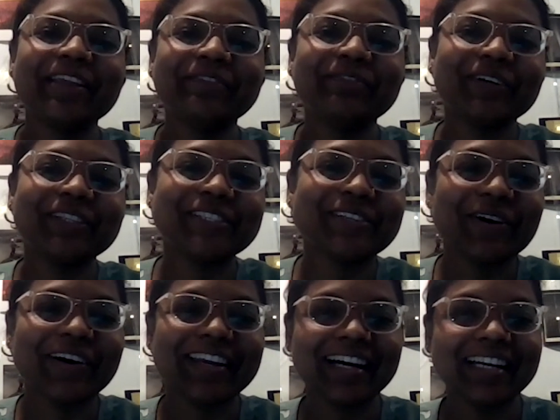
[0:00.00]
And what's
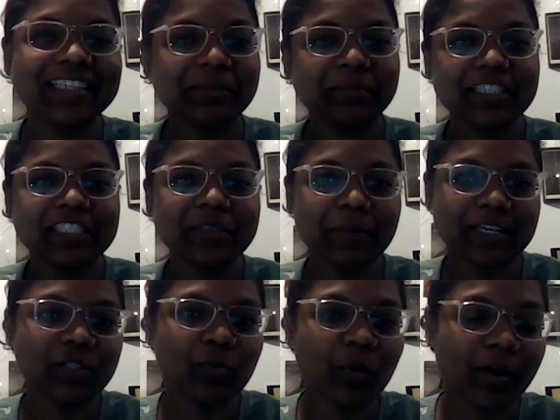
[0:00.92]
your ultimate
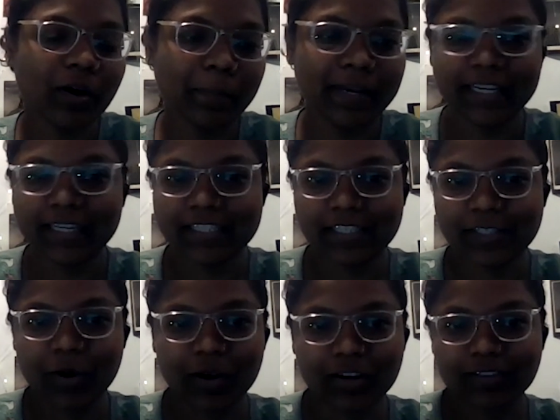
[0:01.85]
spacewalk
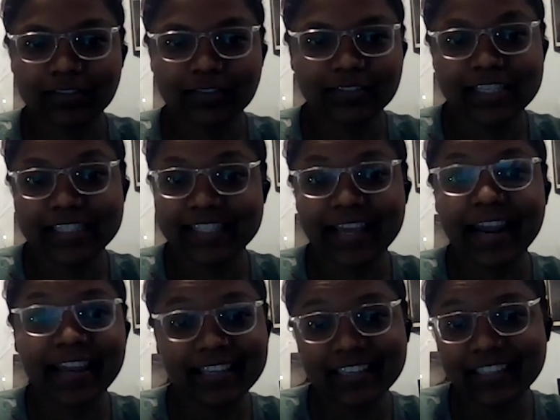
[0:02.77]
playlist song? Is
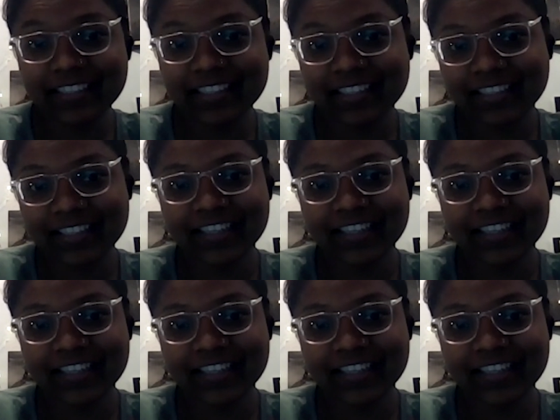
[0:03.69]
there any?